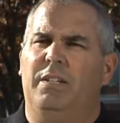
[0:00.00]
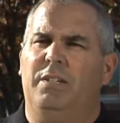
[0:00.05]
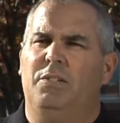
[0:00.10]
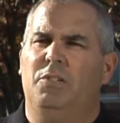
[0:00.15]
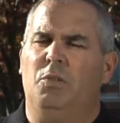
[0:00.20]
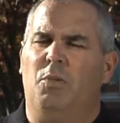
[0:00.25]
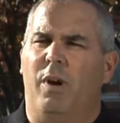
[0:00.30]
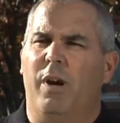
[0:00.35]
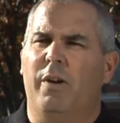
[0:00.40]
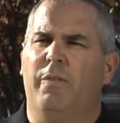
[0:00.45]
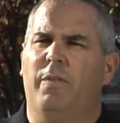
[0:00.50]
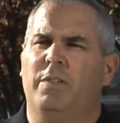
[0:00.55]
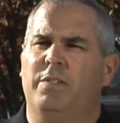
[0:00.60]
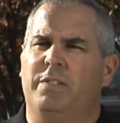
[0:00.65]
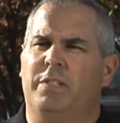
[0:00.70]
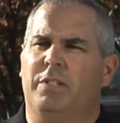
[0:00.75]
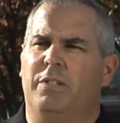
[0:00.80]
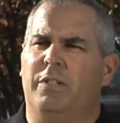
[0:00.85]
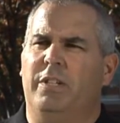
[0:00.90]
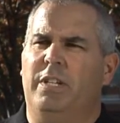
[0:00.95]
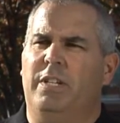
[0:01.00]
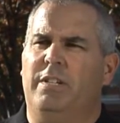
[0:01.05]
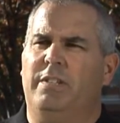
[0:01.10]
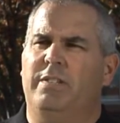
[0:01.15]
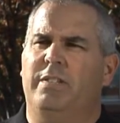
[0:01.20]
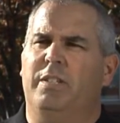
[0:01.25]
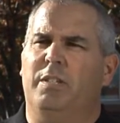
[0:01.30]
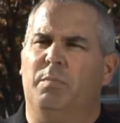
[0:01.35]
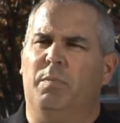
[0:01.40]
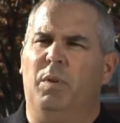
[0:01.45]
to our
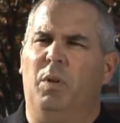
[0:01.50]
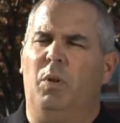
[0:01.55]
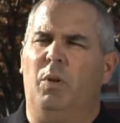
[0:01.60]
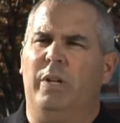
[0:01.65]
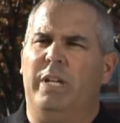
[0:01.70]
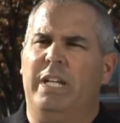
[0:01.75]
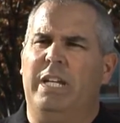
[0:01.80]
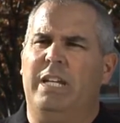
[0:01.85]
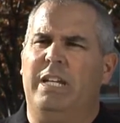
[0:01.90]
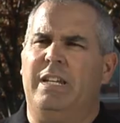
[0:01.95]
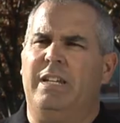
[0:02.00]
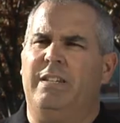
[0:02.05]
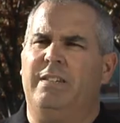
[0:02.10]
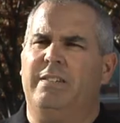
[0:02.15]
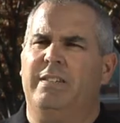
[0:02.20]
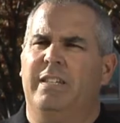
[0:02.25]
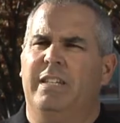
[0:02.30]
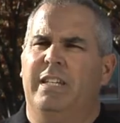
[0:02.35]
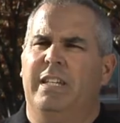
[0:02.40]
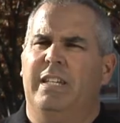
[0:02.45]
facilities employees